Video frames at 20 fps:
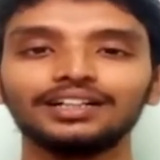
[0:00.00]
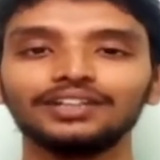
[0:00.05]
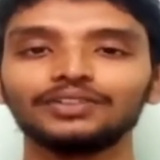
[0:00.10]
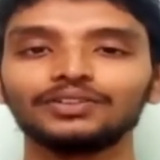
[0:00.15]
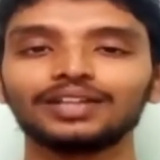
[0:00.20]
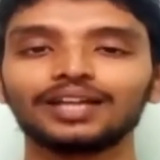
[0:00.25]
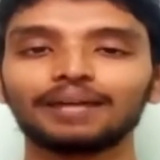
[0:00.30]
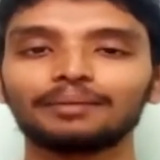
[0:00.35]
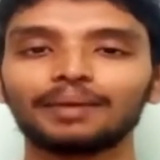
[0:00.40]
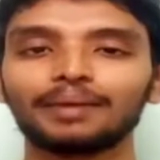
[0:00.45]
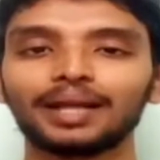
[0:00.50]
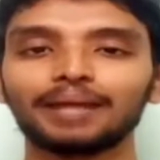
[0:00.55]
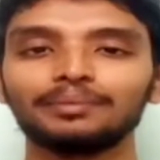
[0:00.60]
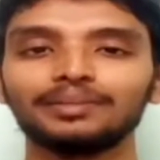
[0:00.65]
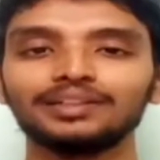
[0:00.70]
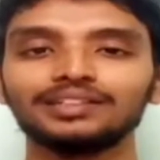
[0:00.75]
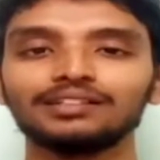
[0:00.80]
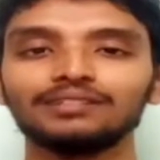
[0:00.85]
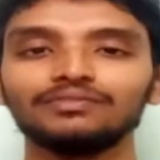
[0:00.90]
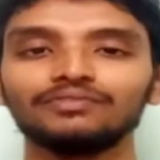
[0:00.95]
there might
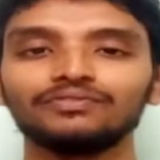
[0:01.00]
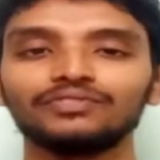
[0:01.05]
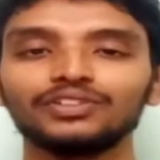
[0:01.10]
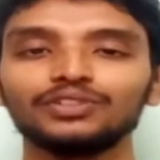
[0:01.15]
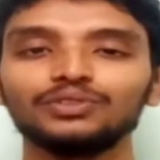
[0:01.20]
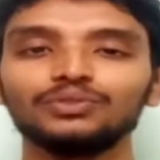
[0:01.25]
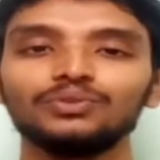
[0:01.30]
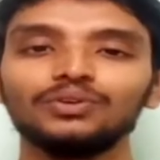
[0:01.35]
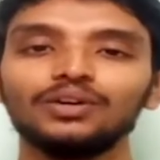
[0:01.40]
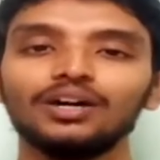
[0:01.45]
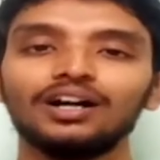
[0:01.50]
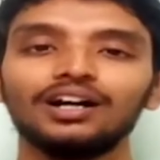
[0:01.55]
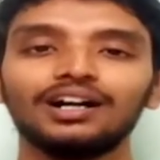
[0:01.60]
be some few